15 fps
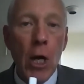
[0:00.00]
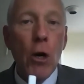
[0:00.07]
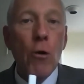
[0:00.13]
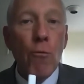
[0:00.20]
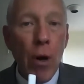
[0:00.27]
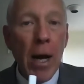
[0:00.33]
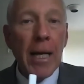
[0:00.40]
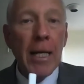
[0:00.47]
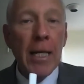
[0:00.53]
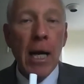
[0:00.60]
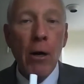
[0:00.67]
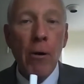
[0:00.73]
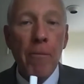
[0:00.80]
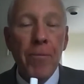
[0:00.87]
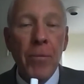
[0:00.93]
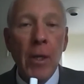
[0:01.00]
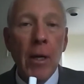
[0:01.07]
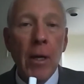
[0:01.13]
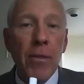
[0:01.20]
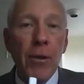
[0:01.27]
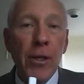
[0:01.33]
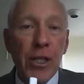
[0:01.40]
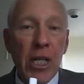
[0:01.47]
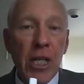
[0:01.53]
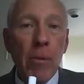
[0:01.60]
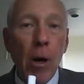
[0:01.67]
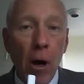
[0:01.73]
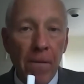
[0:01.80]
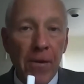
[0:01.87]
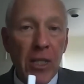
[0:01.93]
Right now, the
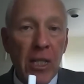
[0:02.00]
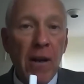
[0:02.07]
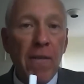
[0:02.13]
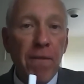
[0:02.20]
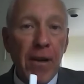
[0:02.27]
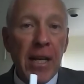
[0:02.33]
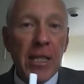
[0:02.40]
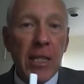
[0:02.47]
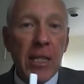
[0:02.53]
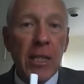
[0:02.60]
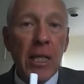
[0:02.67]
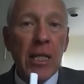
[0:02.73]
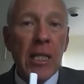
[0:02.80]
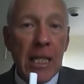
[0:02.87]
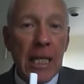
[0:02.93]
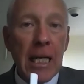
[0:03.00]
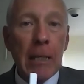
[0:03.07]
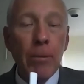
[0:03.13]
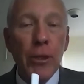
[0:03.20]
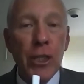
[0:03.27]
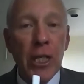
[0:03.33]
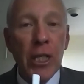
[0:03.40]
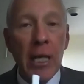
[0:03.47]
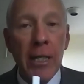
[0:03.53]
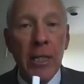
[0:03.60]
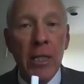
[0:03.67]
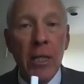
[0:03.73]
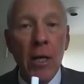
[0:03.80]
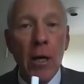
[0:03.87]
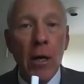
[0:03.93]
regime obviously faces the terrible
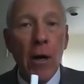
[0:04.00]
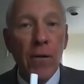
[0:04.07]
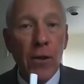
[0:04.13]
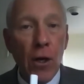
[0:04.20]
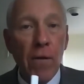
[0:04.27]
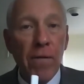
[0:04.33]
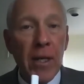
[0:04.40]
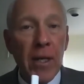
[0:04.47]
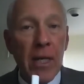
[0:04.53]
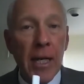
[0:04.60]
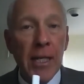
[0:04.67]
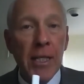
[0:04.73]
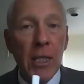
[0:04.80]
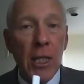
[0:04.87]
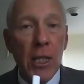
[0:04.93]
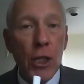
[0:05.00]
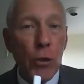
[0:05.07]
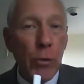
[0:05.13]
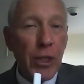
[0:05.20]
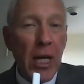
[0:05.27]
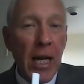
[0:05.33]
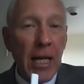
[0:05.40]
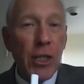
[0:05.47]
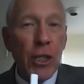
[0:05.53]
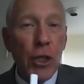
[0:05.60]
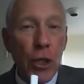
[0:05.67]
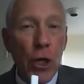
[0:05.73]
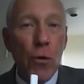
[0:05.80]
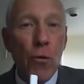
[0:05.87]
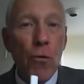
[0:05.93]
challenge of COVID-19, to which it has
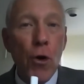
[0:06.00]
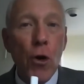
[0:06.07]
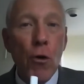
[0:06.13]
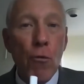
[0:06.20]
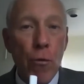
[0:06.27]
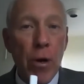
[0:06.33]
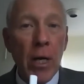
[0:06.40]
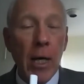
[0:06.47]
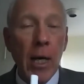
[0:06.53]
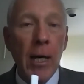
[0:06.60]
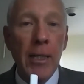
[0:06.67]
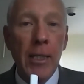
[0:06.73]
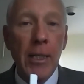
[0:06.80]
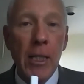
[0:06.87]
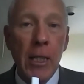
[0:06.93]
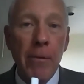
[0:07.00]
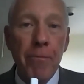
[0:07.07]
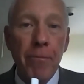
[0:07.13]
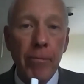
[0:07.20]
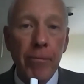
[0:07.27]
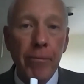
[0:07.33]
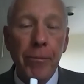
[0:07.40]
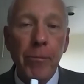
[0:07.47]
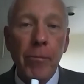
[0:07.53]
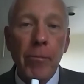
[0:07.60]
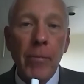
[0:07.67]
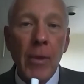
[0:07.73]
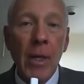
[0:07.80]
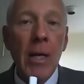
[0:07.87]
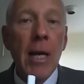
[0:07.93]
no real answer.
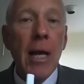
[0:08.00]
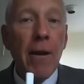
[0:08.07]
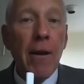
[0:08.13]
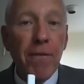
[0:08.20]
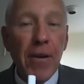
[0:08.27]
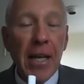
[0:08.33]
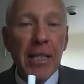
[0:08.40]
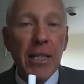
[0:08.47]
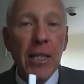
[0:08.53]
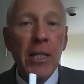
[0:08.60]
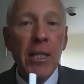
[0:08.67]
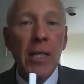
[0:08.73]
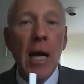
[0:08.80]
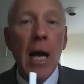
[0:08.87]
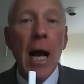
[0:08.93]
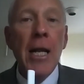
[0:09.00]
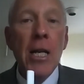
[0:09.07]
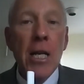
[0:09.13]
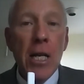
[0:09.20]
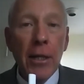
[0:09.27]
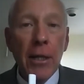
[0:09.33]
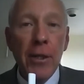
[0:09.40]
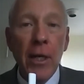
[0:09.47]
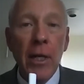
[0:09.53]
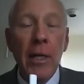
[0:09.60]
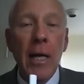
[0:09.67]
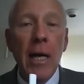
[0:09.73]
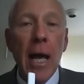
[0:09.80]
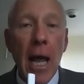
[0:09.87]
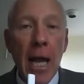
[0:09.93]
It faces another
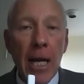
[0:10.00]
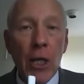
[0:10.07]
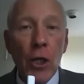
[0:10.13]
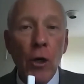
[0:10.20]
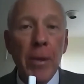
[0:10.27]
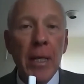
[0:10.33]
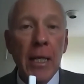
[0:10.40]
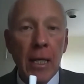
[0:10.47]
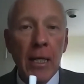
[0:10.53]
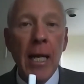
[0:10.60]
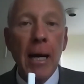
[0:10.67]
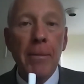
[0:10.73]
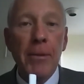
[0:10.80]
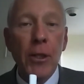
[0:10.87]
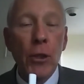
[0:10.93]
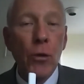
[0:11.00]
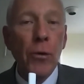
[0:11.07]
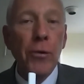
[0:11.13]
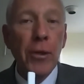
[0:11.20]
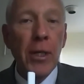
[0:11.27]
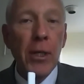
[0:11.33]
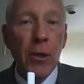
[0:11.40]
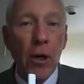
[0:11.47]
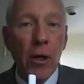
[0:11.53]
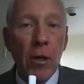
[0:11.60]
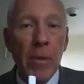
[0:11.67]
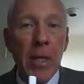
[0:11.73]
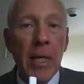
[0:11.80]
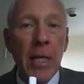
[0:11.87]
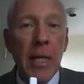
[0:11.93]
economic collapse. The North Korean
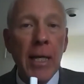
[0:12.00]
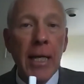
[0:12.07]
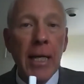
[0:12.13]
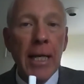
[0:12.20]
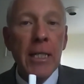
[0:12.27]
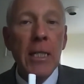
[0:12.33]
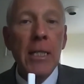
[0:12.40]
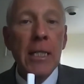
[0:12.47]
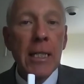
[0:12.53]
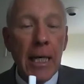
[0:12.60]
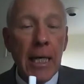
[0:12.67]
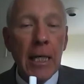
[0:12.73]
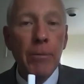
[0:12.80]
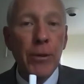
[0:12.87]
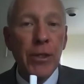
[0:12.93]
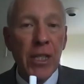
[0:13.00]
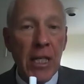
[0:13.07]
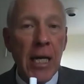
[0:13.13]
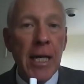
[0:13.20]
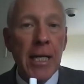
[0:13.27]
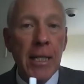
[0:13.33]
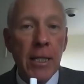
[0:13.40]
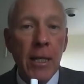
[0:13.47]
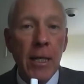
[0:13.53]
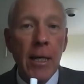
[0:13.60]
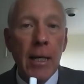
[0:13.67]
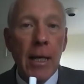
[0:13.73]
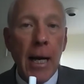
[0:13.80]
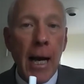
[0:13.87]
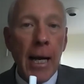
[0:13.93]
economy is in a terrible state,
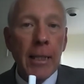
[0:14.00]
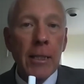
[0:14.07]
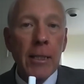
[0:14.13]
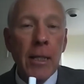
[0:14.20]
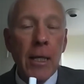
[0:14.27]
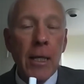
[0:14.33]
and